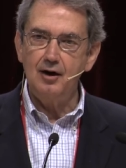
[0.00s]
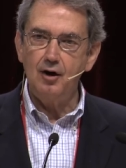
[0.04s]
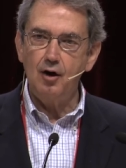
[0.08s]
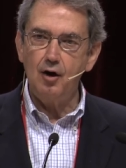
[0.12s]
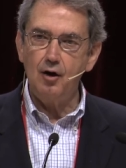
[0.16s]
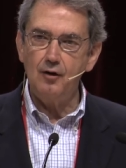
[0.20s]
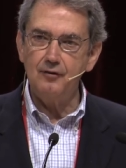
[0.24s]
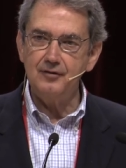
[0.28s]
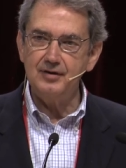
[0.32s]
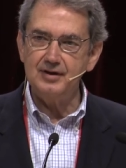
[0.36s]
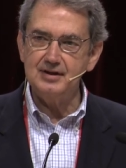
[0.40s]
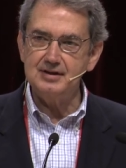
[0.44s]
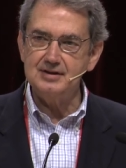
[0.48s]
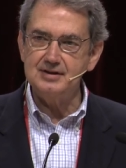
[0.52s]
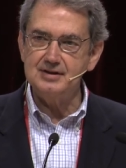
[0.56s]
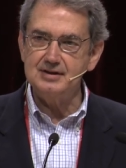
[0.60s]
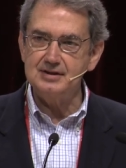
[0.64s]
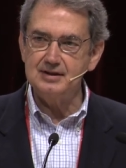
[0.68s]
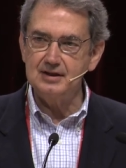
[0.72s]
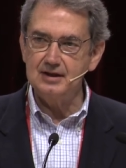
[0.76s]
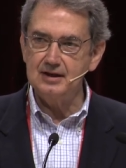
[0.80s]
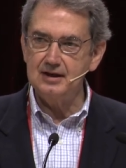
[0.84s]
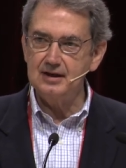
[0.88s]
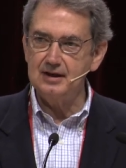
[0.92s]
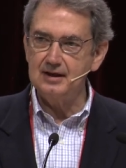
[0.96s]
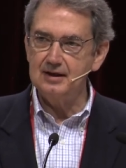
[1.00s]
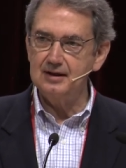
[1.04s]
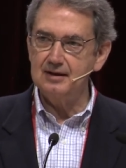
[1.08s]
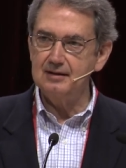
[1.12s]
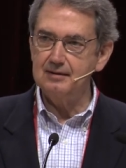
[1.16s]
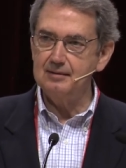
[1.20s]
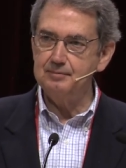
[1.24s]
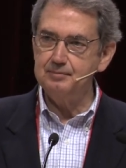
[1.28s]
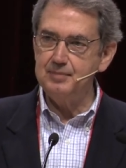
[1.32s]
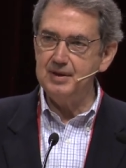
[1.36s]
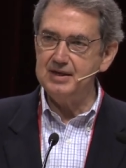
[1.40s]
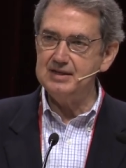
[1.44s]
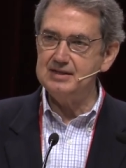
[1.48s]
of its uh,
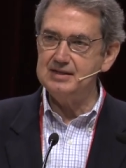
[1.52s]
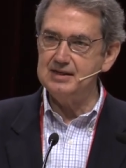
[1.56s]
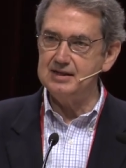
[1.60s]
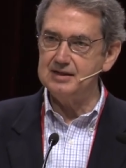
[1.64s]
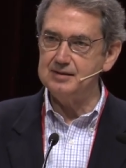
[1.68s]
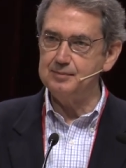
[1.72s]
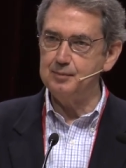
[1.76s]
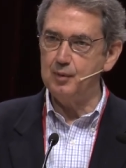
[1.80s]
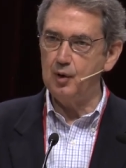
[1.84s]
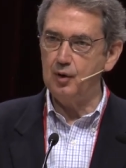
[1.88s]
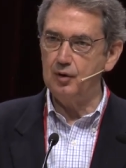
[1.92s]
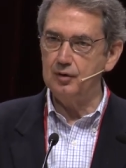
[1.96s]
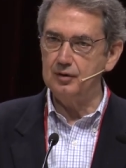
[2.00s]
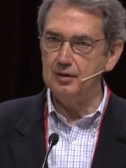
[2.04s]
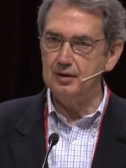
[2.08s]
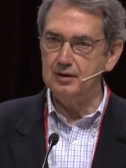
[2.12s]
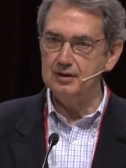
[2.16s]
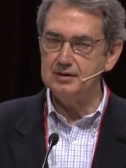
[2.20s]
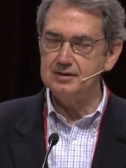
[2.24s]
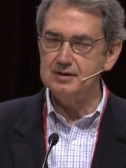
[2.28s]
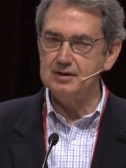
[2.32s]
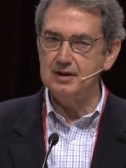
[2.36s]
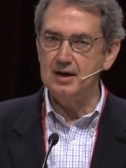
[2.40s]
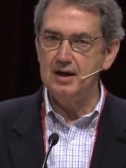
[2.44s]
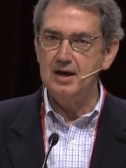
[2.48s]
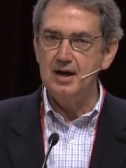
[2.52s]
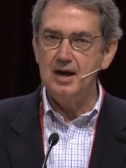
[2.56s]
business models,